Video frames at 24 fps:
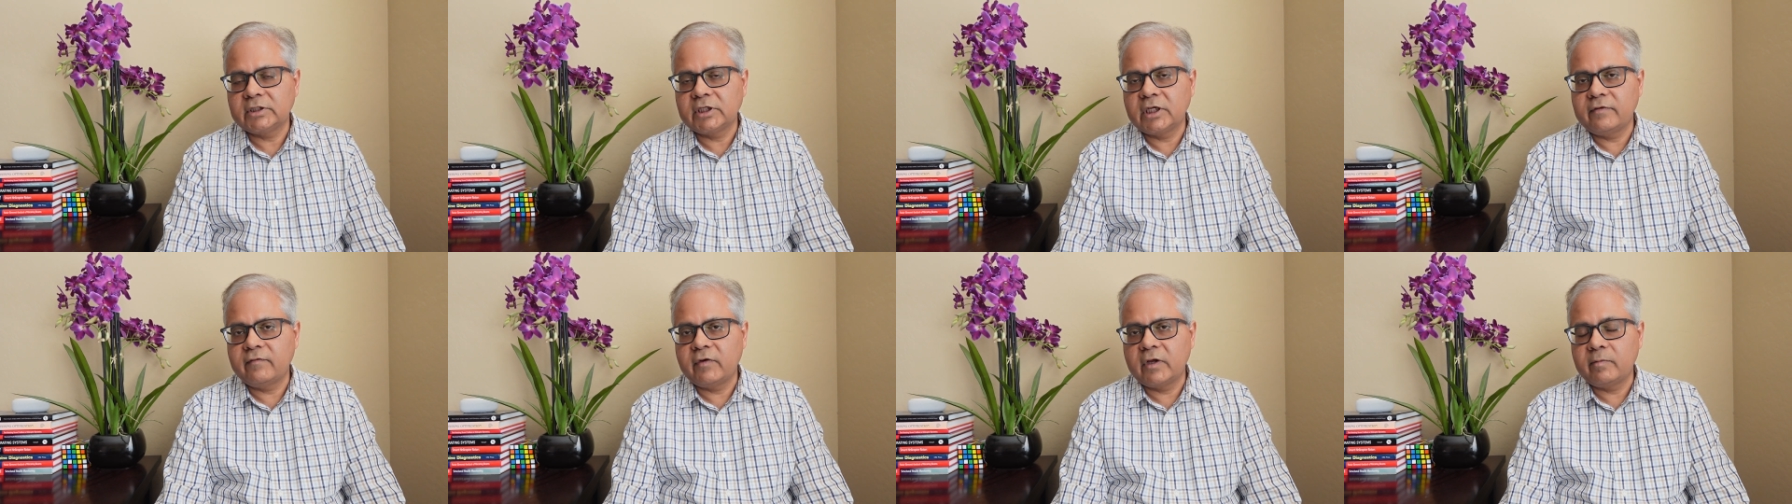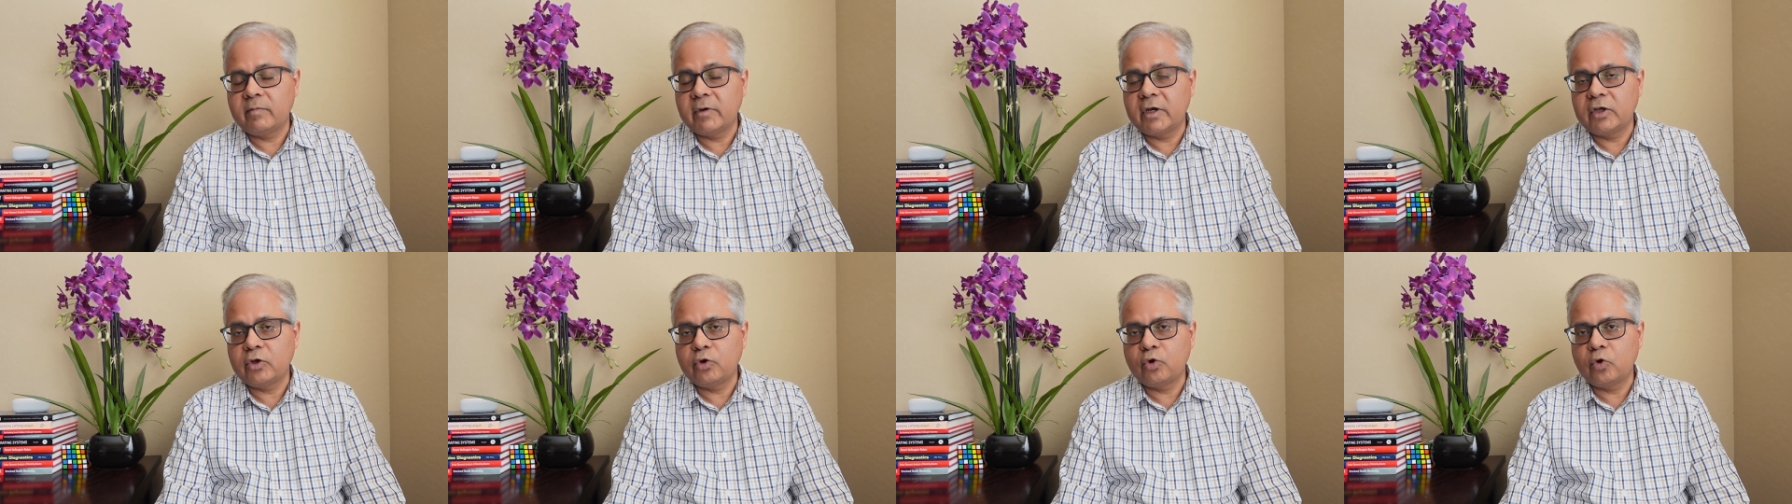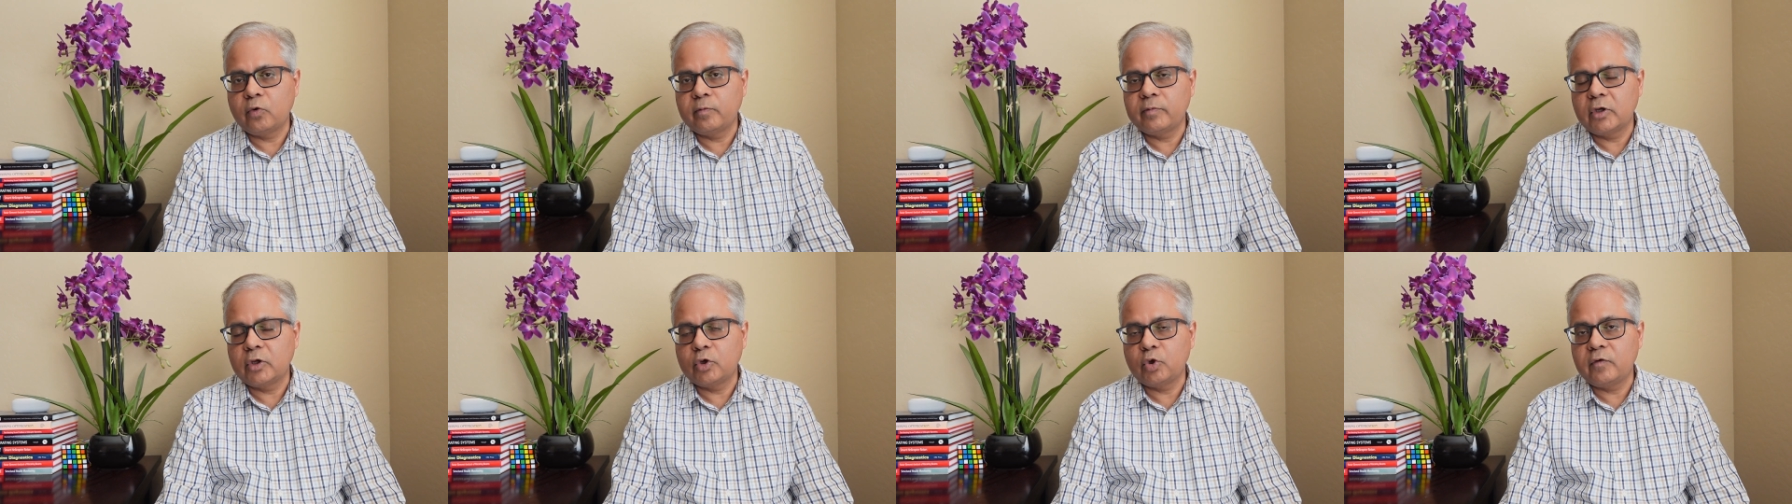given by
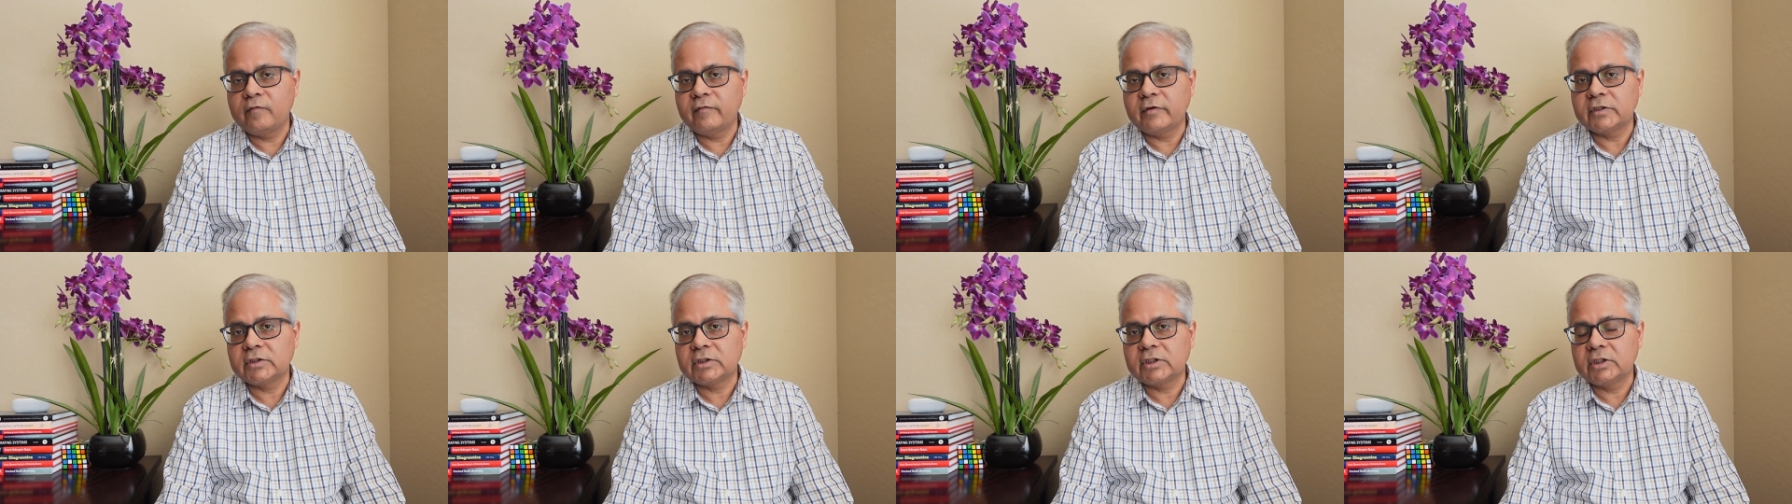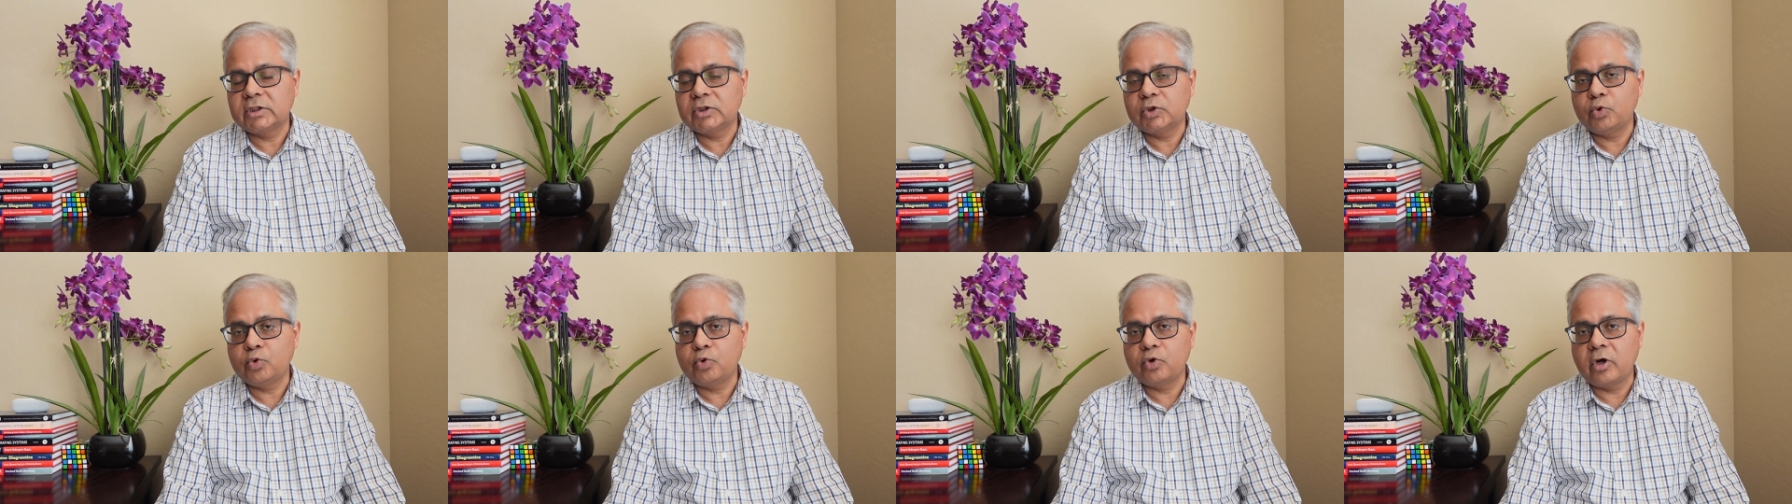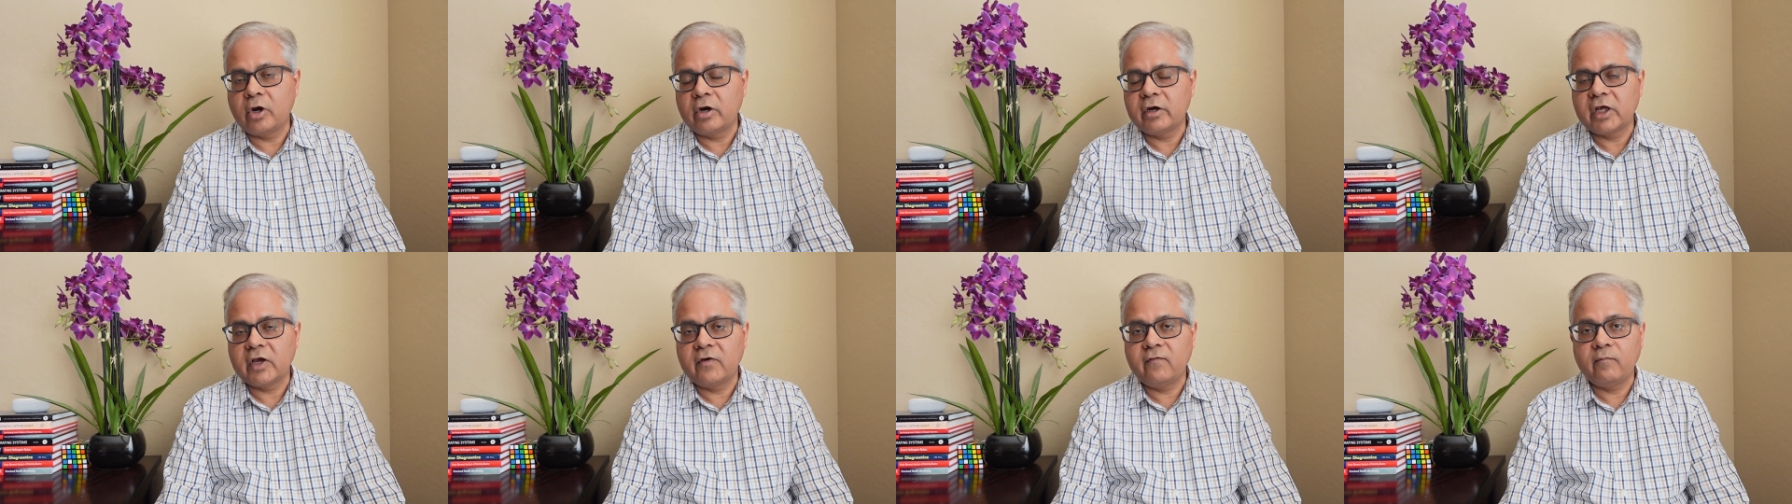European universities do
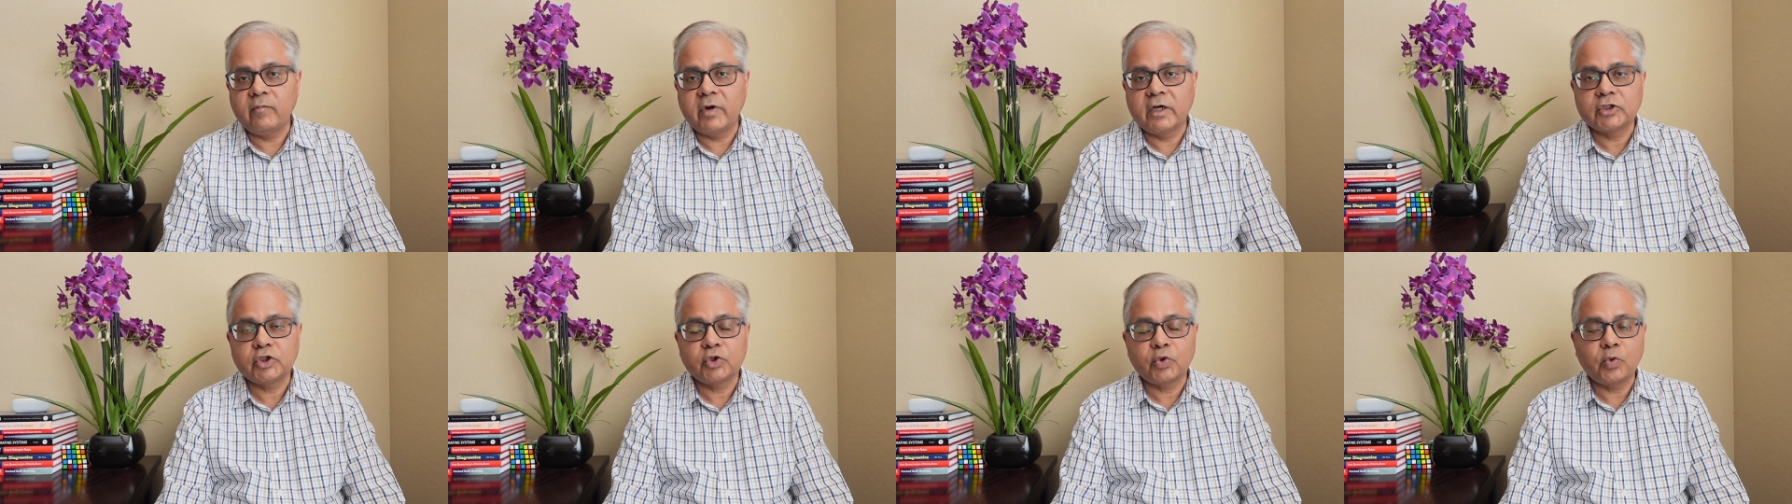not have much